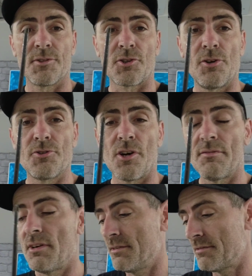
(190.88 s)

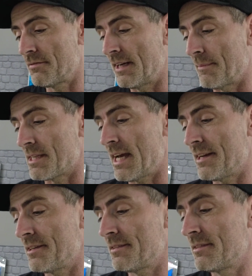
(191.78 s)
Screwdriver, Phillips
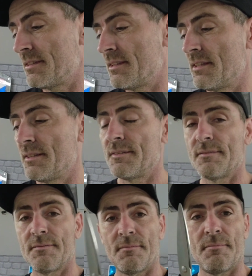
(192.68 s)
head,
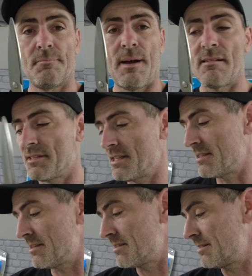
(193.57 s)
pair of
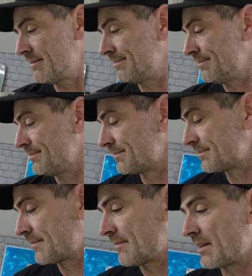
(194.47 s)
scissors,
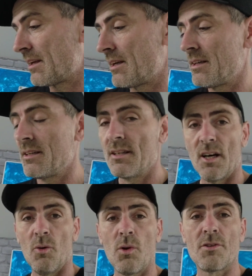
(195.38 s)

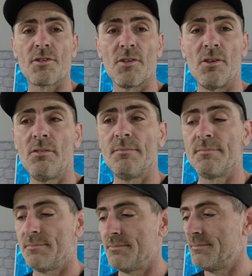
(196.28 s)
a wood
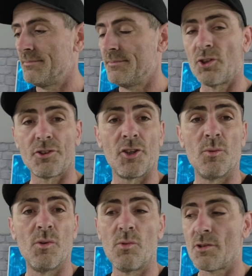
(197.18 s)
saw, just a
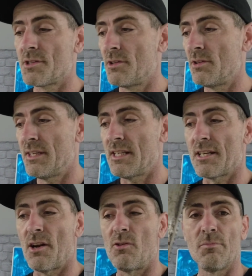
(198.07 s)
normal wood saw. This
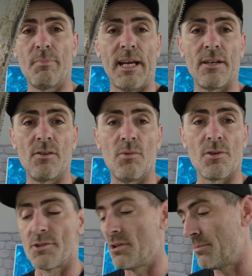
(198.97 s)
is an old beaten up
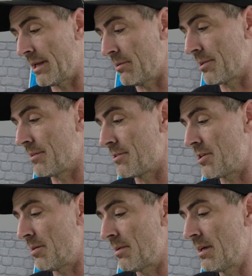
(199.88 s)
wood saw, but it'll do the
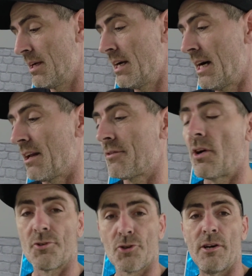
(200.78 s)
job. And I've
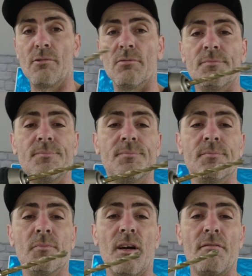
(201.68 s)
got a drill
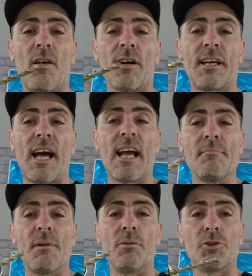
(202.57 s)
with like an
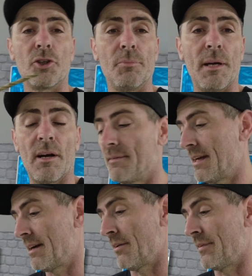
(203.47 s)
8mm drill
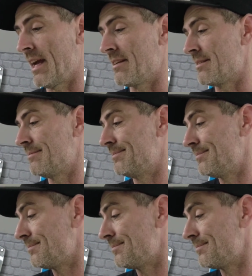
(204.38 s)
bit on the end.